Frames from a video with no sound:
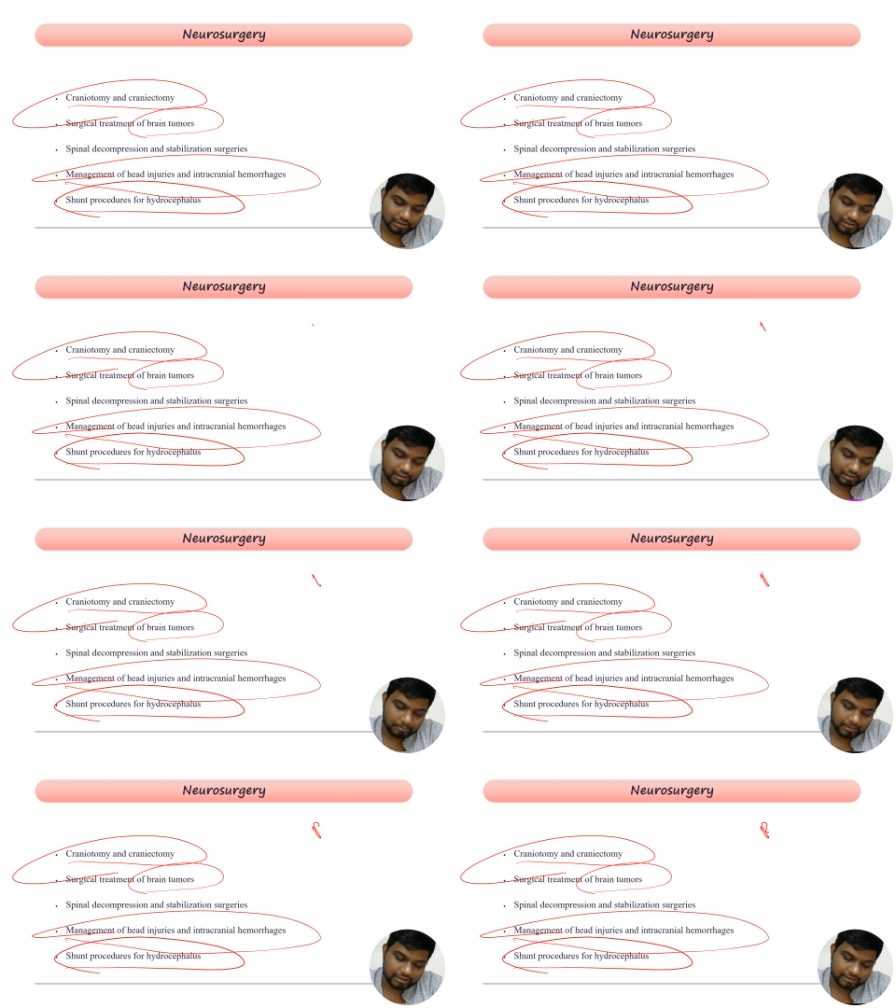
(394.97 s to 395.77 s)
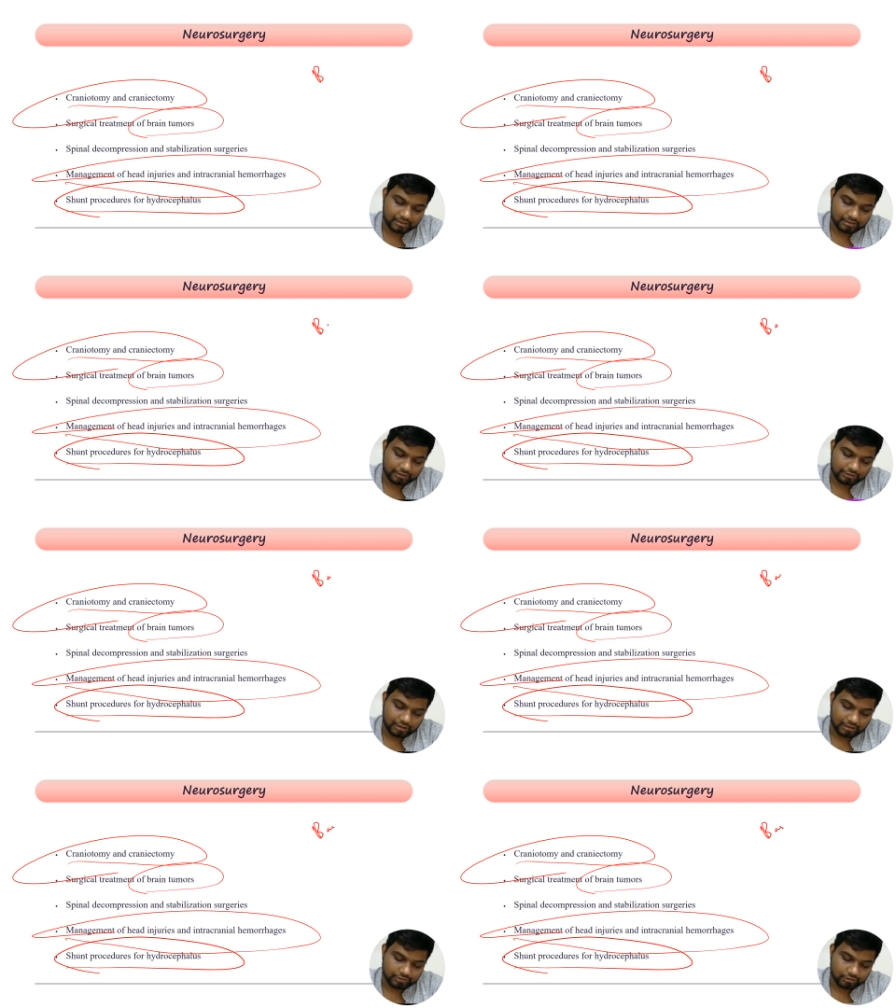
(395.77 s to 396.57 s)
These are the basics that
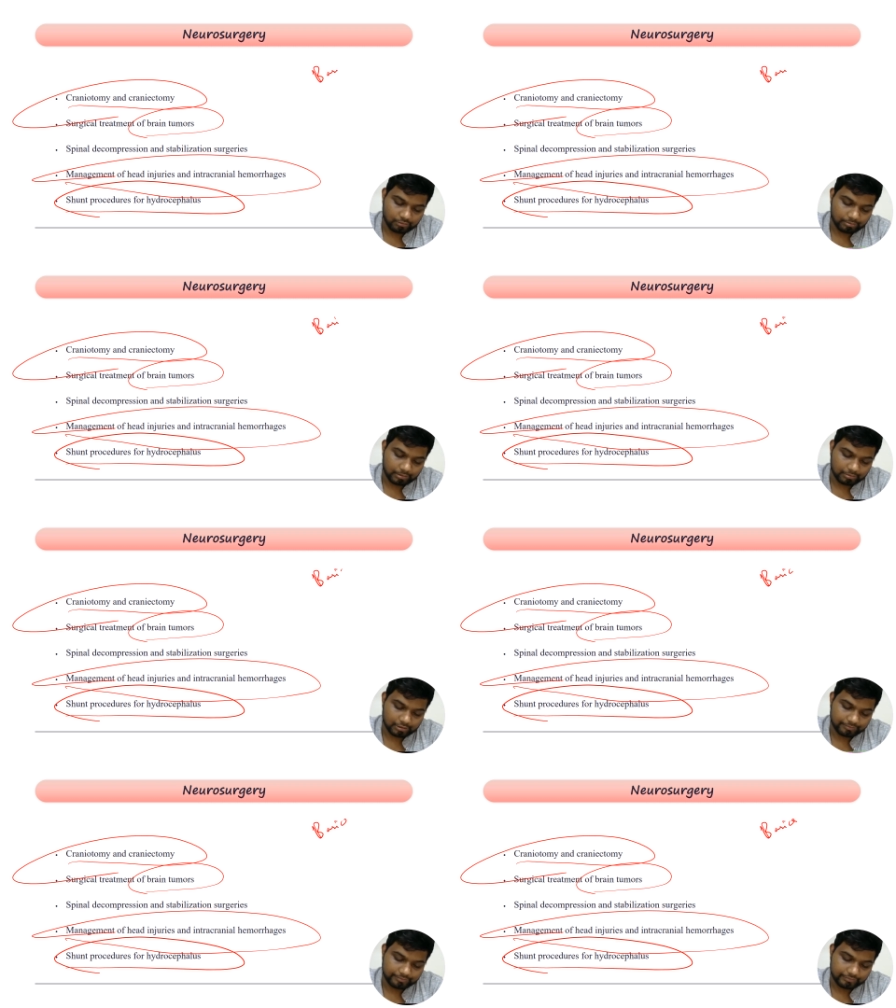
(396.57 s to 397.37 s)
you have to know, people.